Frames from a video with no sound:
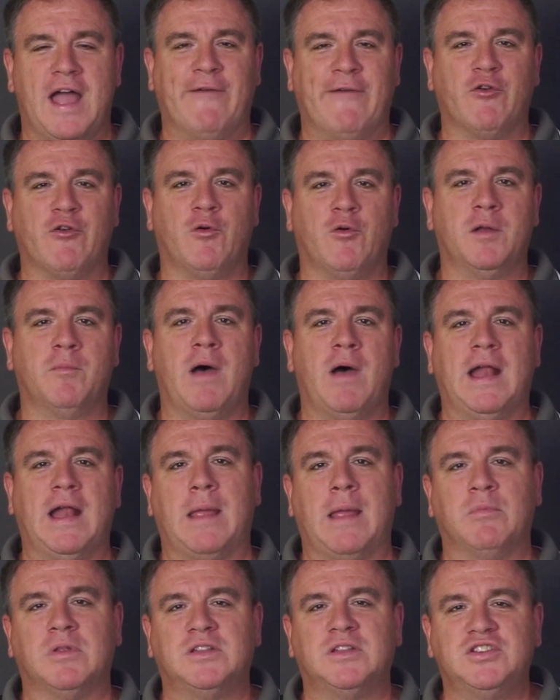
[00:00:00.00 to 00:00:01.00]
everyone, my
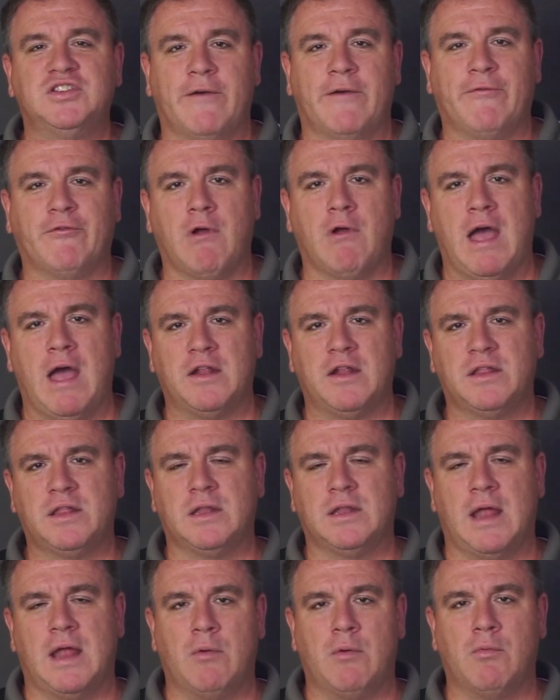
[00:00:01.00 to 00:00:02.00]
name is Jeff Gratis
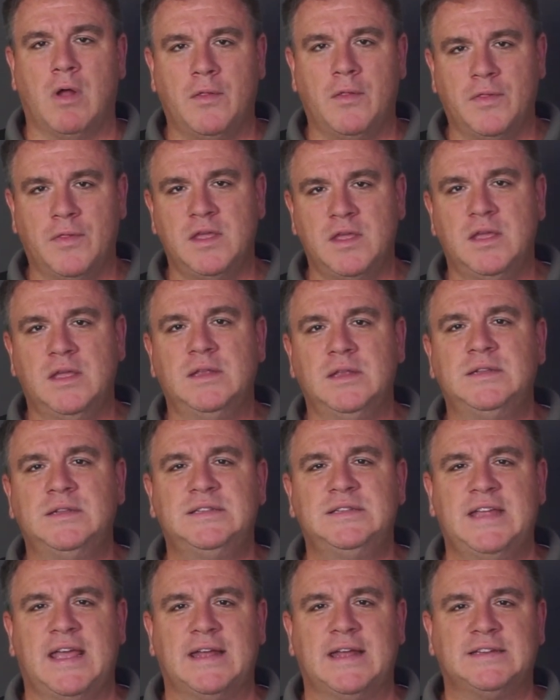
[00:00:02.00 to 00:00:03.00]
and I run the
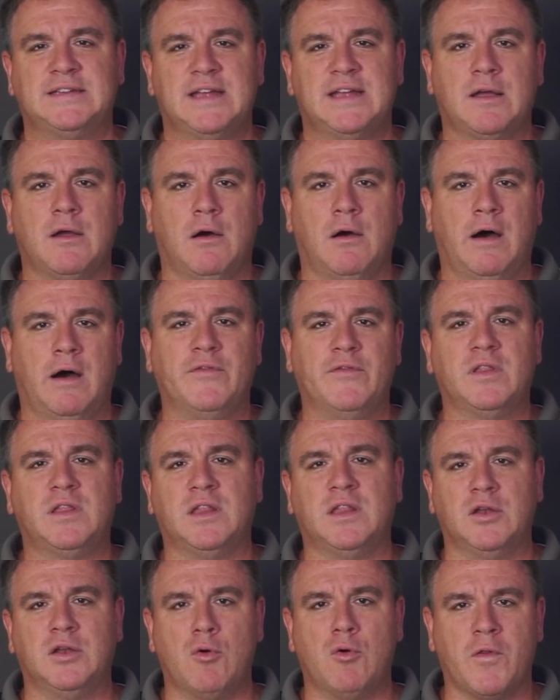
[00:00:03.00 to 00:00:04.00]
Tantec office
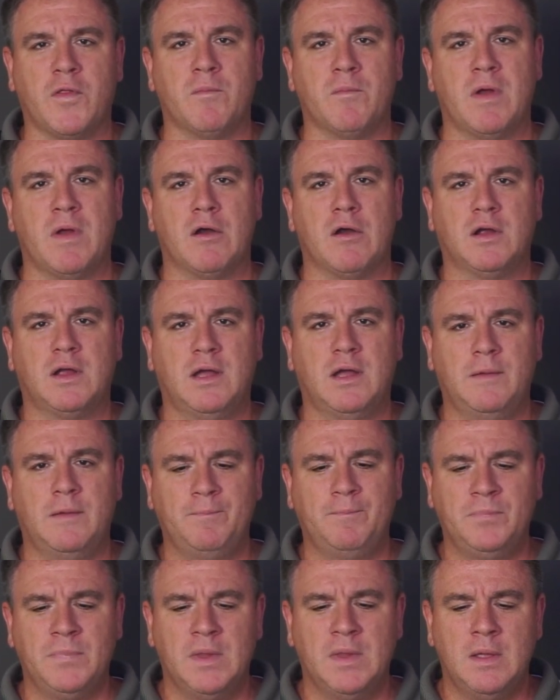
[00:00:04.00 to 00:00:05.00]
in North America.
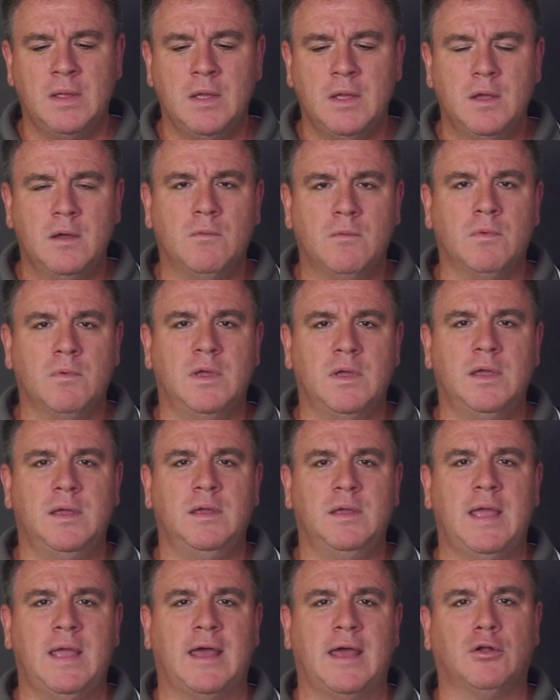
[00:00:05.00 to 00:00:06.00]

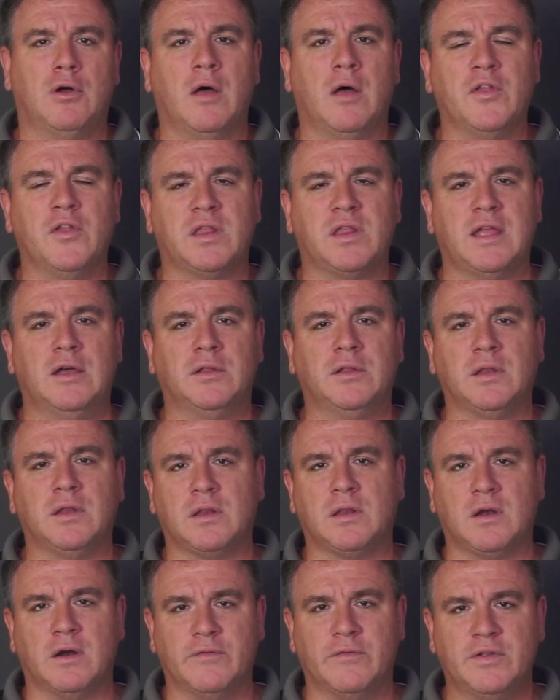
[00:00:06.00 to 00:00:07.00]
We handle all the sales and
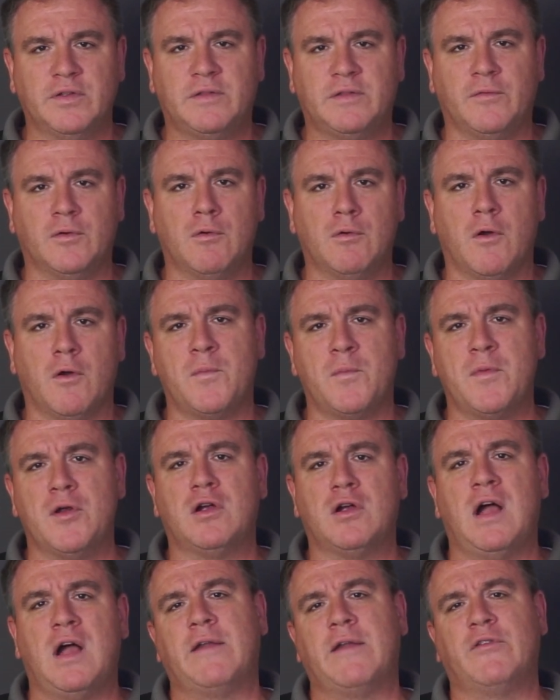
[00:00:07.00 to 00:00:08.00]
service for North
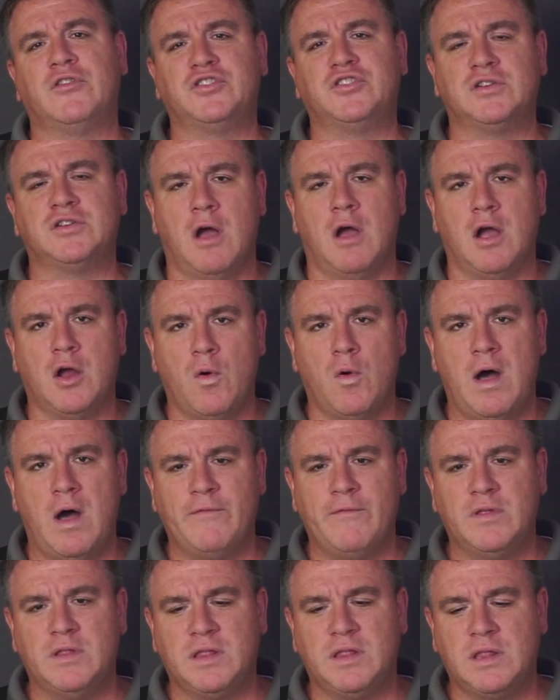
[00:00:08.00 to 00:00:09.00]
America out of our Chicago
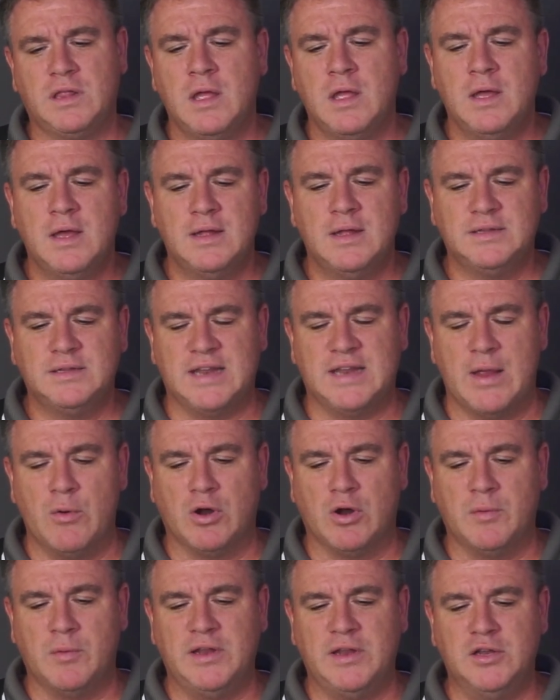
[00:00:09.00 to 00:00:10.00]
office. Today we're
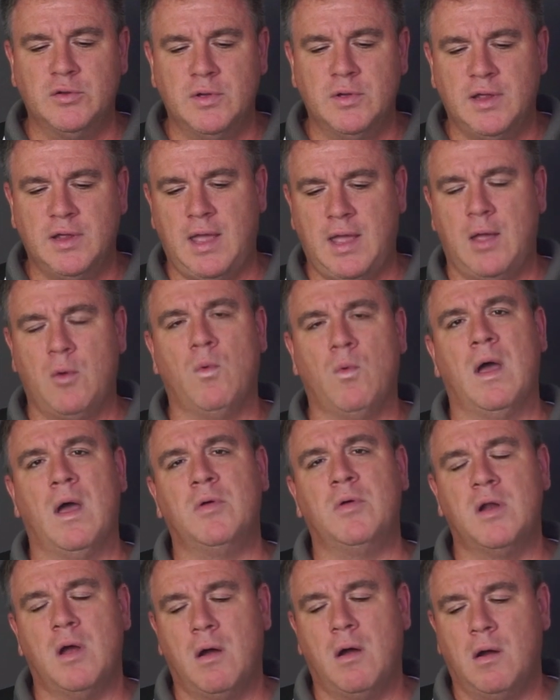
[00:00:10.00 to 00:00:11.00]
going to be doing a
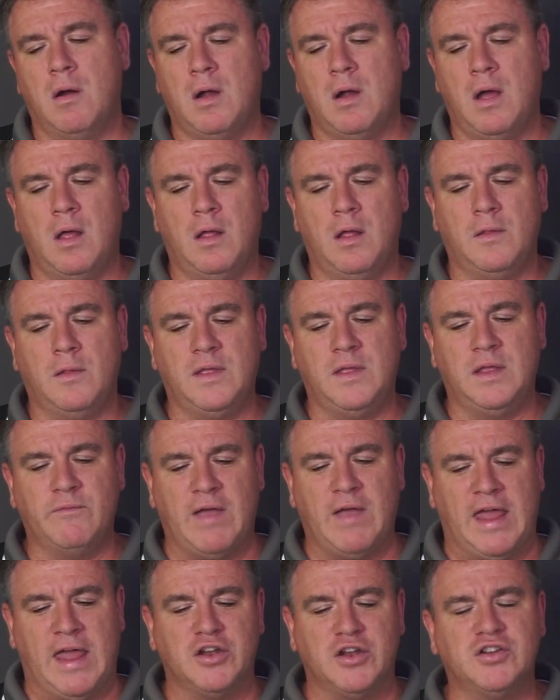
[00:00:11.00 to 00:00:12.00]
webinar on the
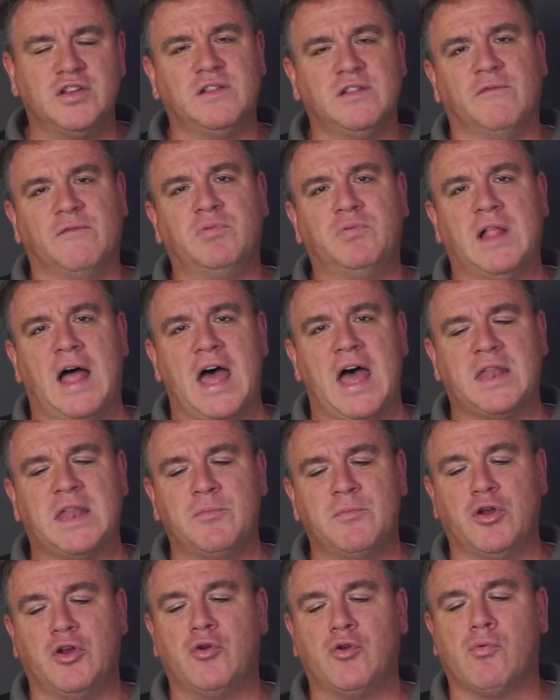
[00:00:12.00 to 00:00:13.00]
advantages of
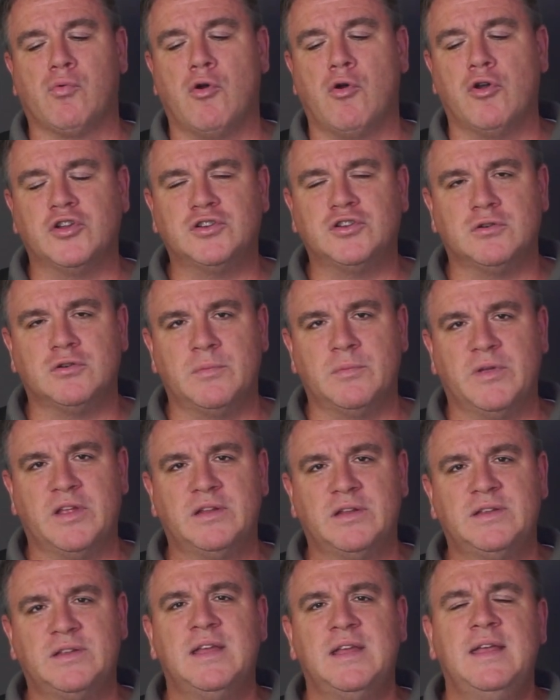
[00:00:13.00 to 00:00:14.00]
plasma and corona
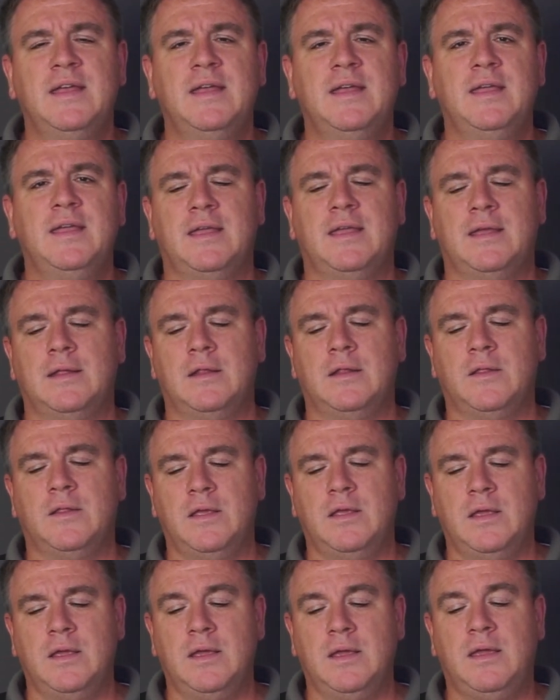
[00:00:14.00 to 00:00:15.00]
treatment in
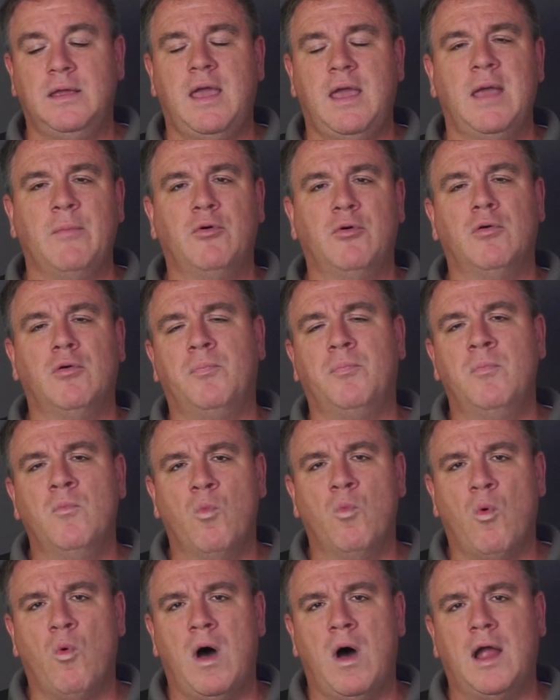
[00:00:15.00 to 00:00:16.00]
the cable,
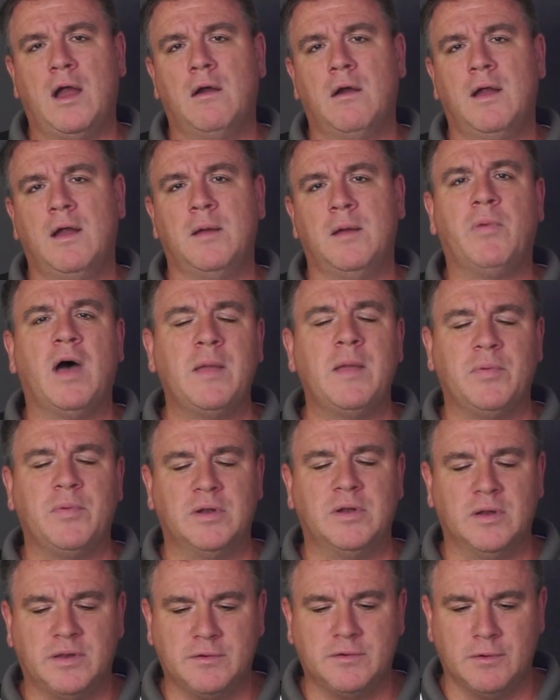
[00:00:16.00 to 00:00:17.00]
wire, and pipe
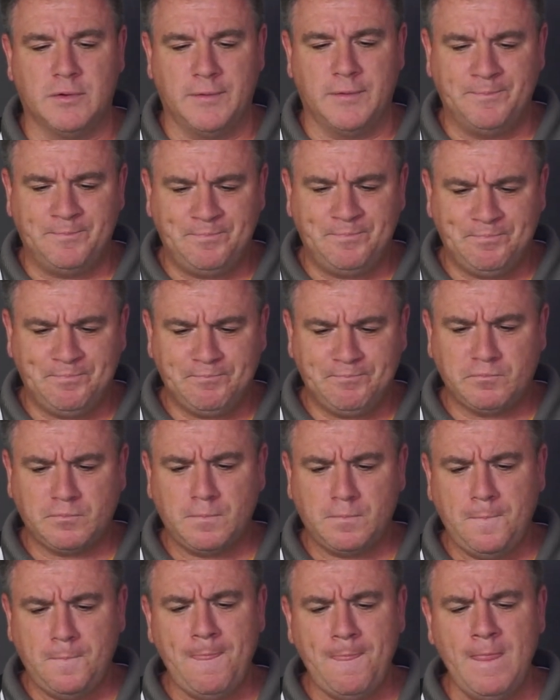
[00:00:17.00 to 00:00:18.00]
industry.
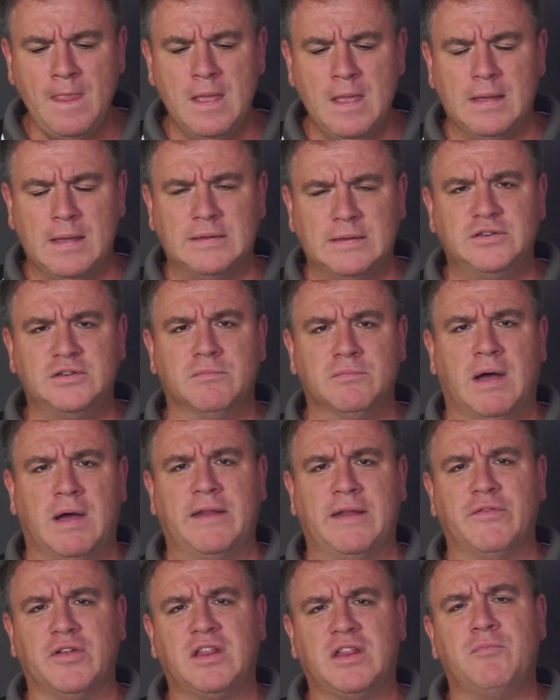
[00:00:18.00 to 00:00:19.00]
As you might
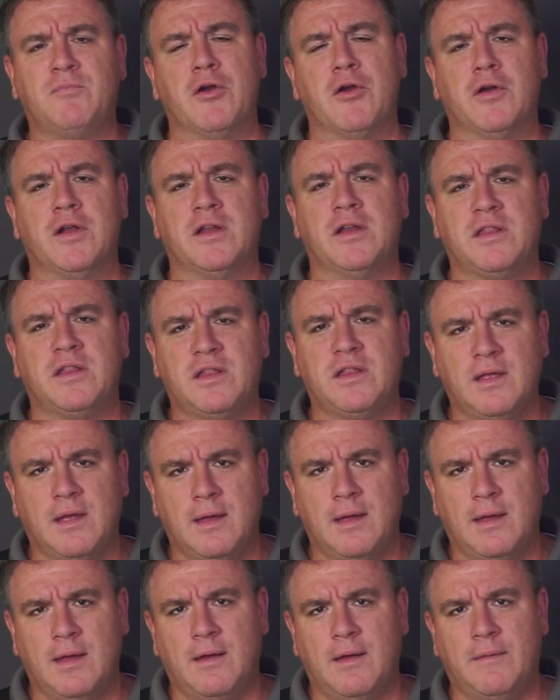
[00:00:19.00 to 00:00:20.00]
have experienced
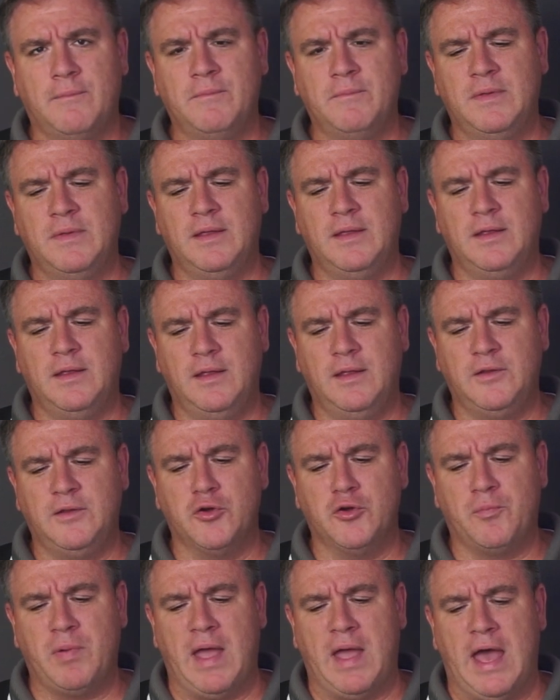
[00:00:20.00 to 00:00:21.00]
in
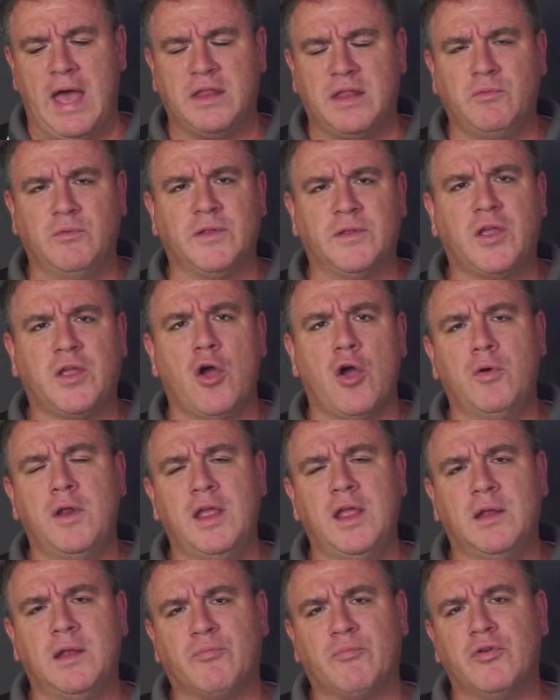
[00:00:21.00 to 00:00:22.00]
your past with
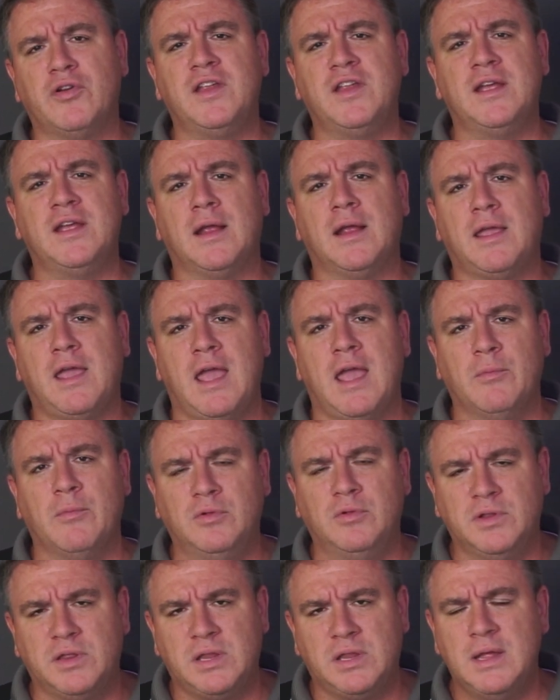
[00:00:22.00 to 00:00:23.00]
coating and printing on
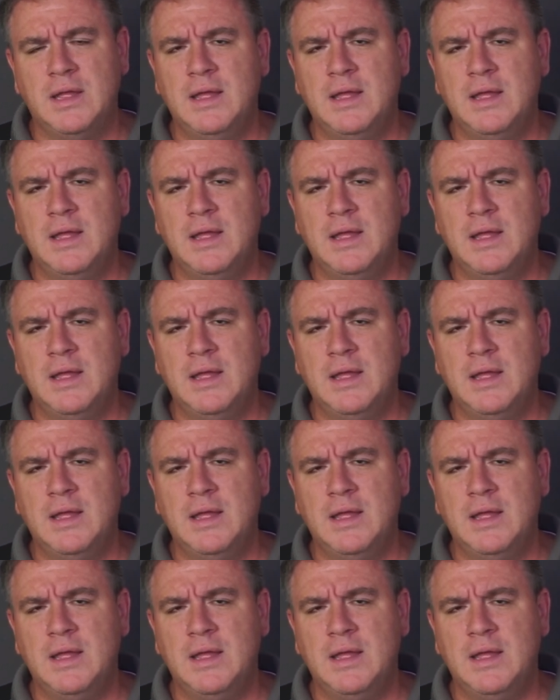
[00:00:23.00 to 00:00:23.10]
cables